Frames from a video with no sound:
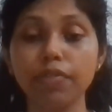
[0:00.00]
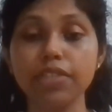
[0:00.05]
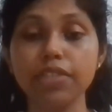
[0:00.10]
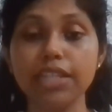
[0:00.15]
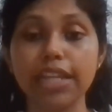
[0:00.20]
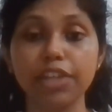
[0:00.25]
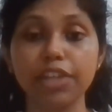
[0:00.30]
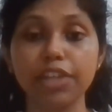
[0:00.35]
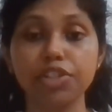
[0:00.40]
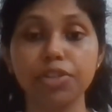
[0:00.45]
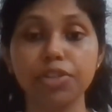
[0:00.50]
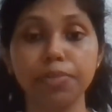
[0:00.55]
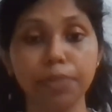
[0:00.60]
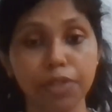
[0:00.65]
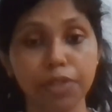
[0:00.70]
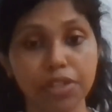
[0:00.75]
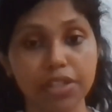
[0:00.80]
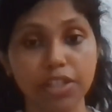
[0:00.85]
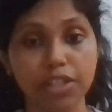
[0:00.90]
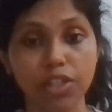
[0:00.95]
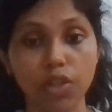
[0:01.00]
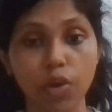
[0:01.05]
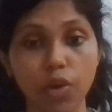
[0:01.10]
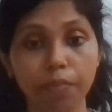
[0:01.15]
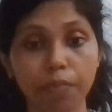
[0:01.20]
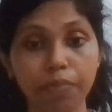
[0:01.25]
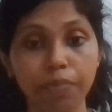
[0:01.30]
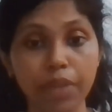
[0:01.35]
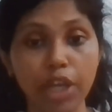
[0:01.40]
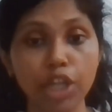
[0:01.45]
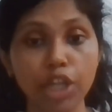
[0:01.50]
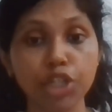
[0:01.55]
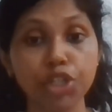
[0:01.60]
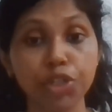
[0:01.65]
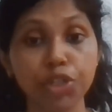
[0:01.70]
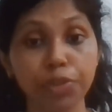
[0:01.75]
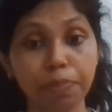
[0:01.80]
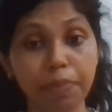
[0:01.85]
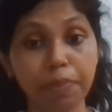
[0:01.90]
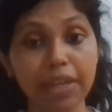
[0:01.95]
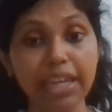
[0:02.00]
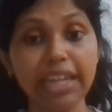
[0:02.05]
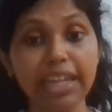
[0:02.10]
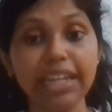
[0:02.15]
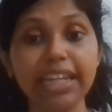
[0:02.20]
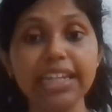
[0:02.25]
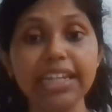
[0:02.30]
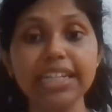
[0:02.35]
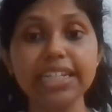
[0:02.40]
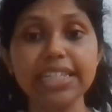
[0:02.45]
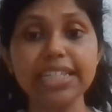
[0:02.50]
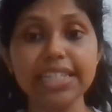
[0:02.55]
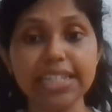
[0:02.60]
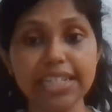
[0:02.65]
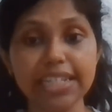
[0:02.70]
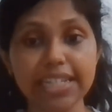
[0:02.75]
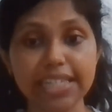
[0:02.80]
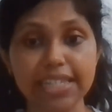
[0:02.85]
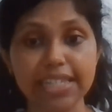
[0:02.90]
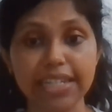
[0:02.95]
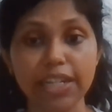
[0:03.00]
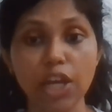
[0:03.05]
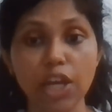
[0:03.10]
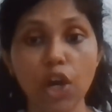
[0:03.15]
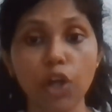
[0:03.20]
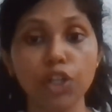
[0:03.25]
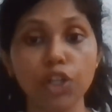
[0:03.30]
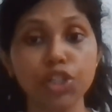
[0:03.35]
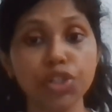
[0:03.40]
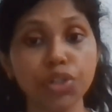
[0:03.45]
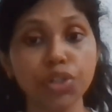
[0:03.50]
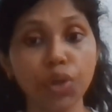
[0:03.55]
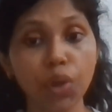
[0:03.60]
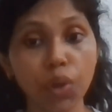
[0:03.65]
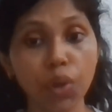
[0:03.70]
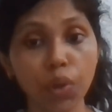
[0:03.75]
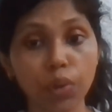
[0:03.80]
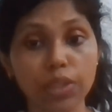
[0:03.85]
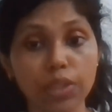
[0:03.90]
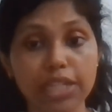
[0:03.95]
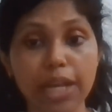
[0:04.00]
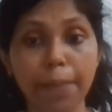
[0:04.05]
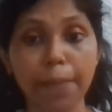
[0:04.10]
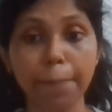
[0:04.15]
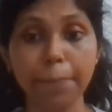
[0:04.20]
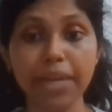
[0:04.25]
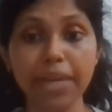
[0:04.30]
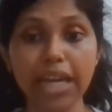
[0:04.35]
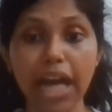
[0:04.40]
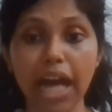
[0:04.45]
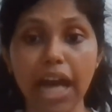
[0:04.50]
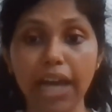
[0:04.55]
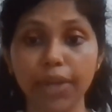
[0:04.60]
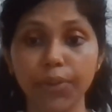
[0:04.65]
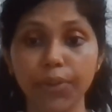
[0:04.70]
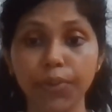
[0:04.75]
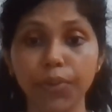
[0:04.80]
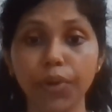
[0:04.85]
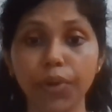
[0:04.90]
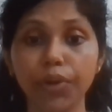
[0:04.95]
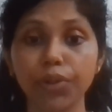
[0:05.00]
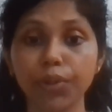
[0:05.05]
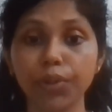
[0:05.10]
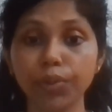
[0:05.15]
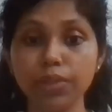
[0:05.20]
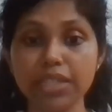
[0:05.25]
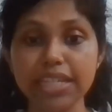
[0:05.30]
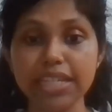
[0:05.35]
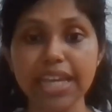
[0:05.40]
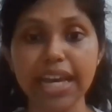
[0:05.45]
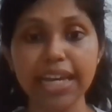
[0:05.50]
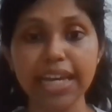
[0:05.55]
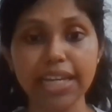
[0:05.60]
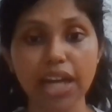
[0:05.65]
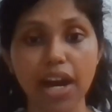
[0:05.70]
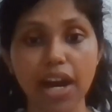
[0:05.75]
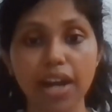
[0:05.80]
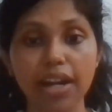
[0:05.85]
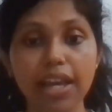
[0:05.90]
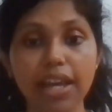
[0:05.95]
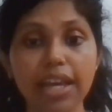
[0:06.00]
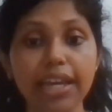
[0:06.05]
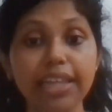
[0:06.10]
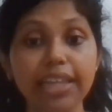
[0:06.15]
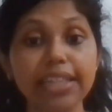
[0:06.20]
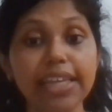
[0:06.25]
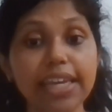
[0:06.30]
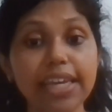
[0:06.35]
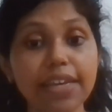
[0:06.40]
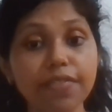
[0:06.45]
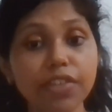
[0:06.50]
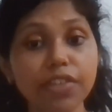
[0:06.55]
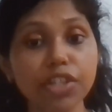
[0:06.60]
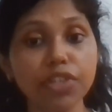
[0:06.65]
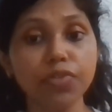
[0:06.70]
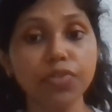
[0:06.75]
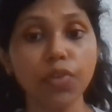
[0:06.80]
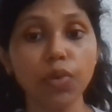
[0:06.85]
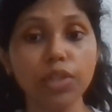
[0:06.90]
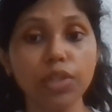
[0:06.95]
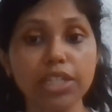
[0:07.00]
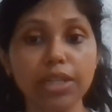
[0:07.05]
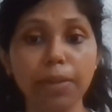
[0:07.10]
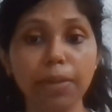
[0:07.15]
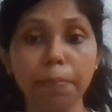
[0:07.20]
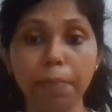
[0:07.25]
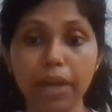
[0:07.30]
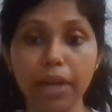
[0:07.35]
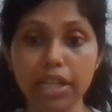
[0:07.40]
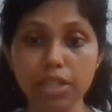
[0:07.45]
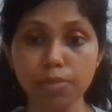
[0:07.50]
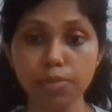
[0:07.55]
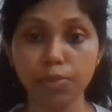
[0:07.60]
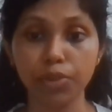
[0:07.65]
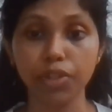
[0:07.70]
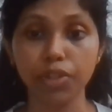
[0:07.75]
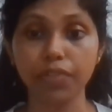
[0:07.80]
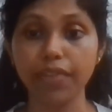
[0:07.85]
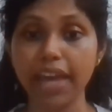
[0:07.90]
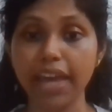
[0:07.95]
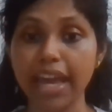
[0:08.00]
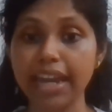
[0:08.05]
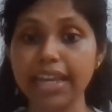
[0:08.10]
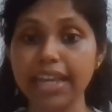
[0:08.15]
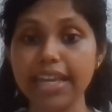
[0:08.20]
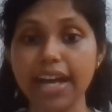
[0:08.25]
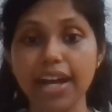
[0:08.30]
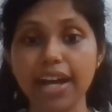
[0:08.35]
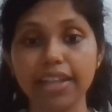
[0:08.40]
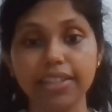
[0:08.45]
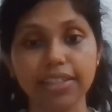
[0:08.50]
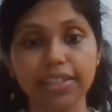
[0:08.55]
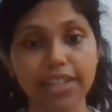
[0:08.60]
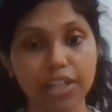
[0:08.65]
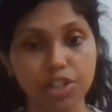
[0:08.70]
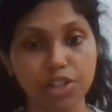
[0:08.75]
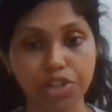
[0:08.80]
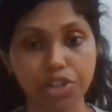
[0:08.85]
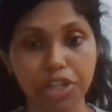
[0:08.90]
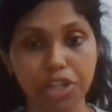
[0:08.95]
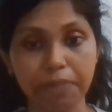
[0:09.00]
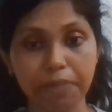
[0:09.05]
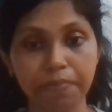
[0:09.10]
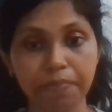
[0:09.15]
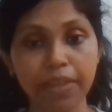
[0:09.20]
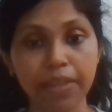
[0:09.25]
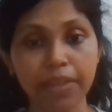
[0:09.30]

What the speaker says: of selection procedure. Should be an Indian citizen or should hold a PIO or OCI card in the event of holding a passport of any other country.